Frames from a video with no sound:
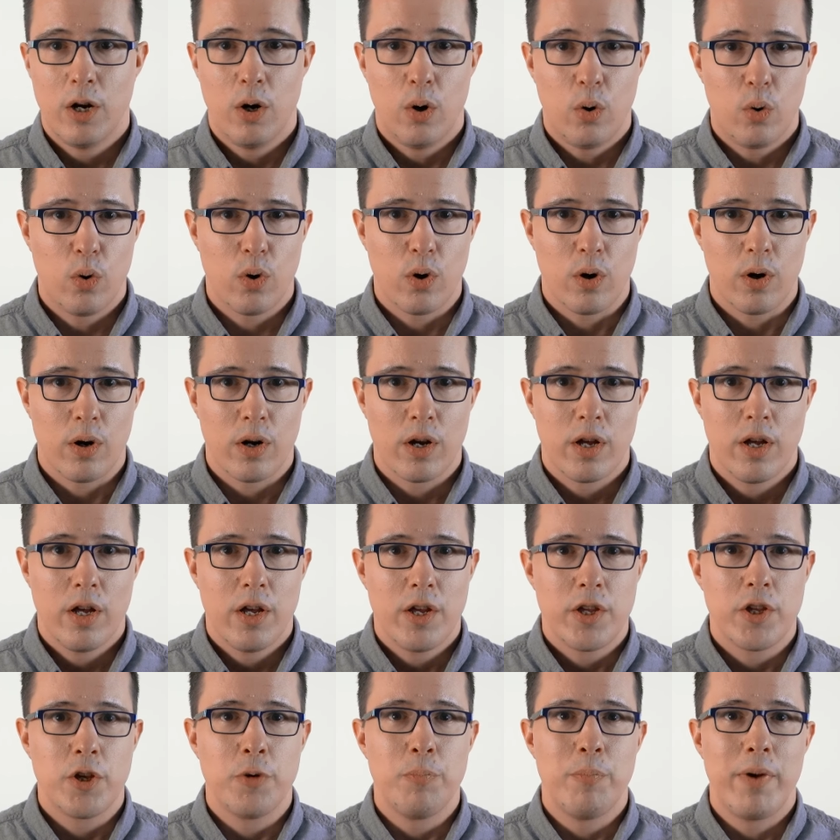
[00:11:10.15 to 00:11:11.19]
or
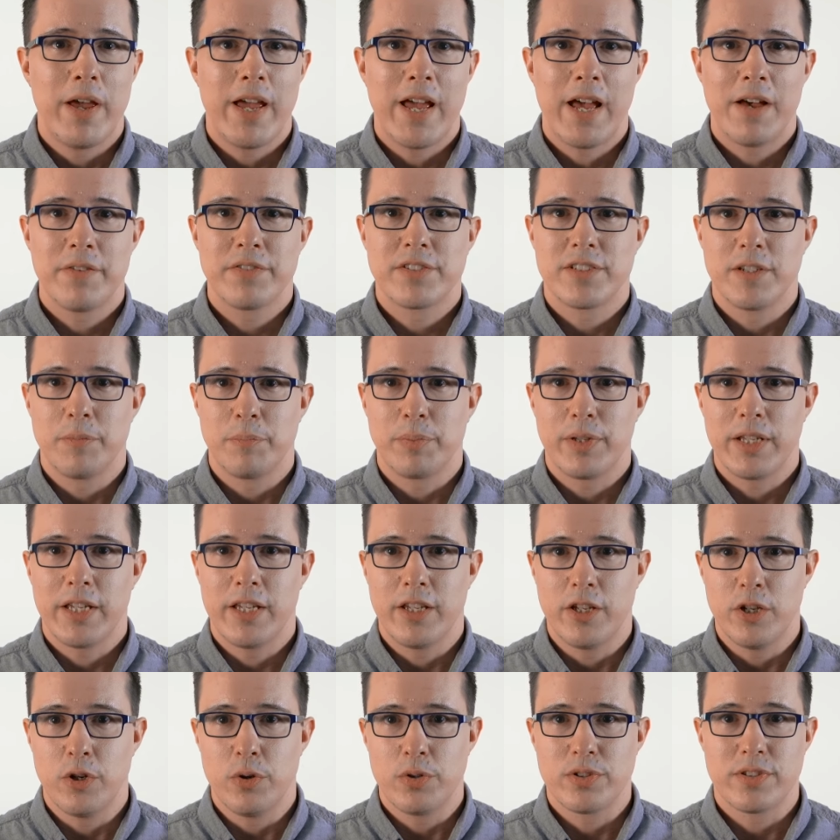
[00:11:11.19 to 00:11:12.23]
you may have simply
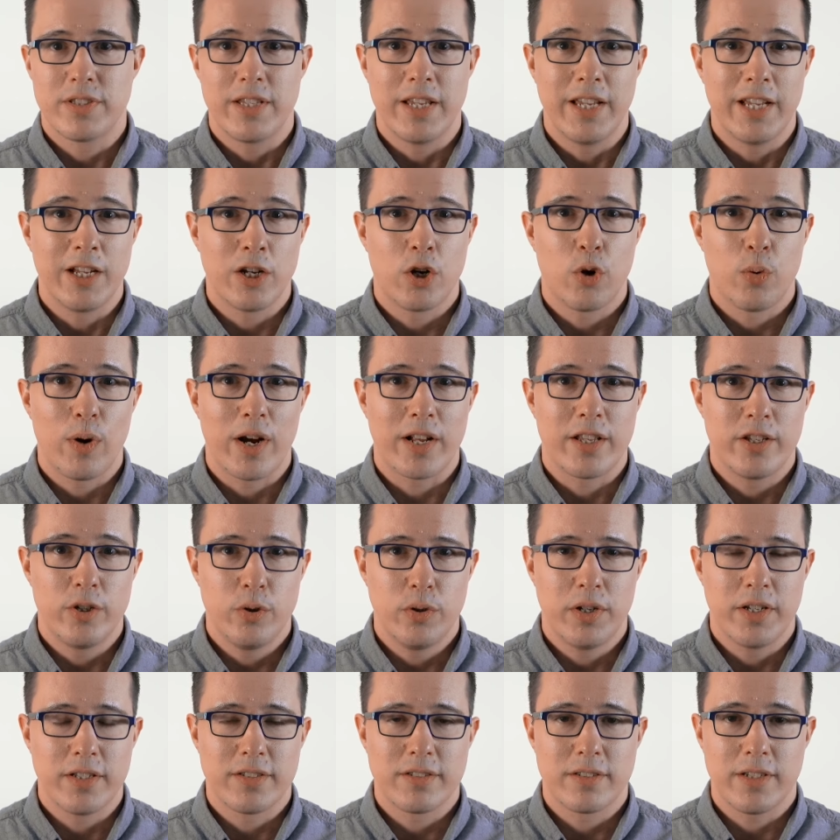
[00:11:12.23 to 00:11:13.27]
used the incorrect
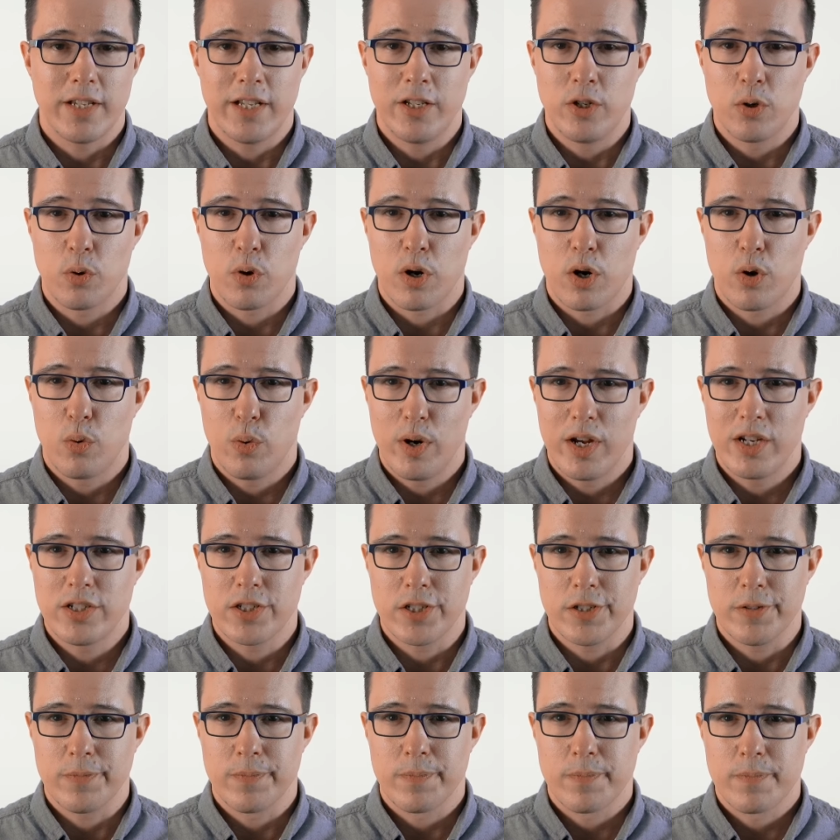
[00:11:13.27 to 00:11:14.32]
units in your
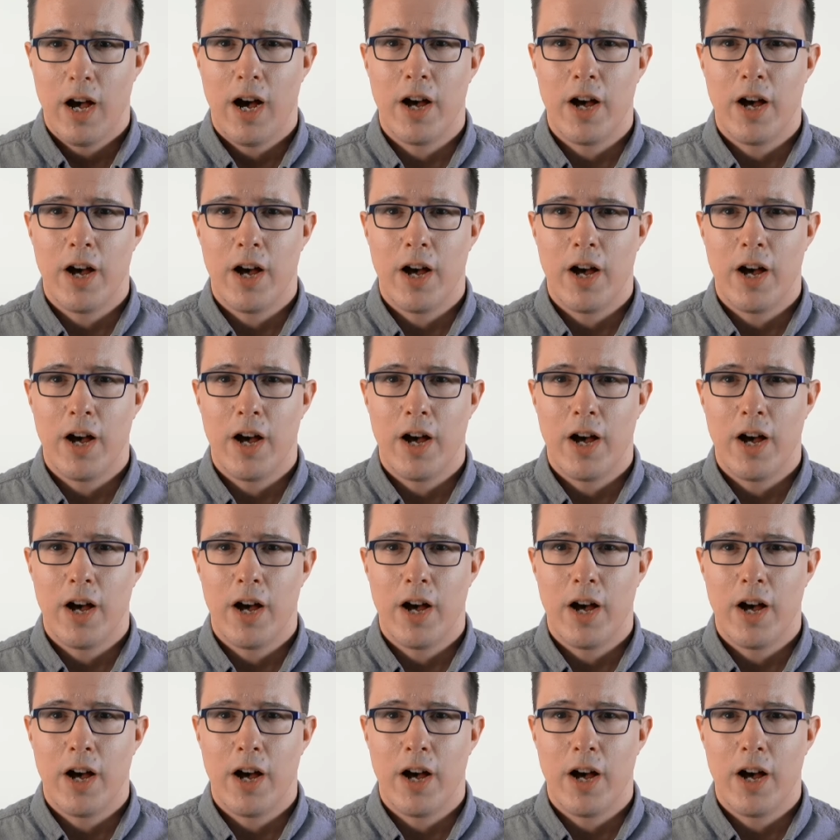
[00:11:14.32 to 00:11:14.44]
equation.